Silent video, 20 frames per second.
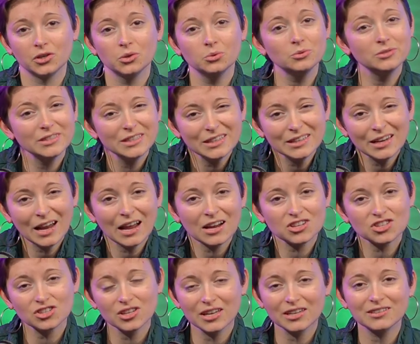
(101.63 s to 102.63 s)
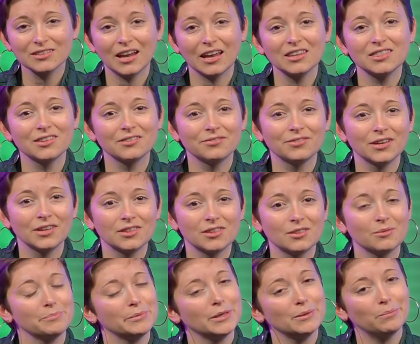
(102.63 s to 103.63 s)
who didn't actually ignite the faith of
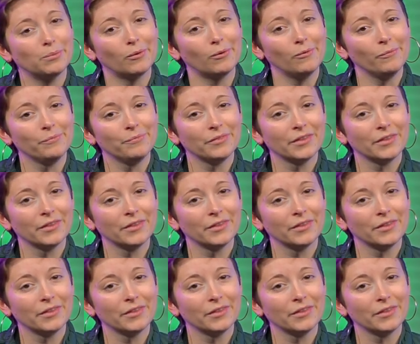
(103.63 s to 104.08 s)
the people.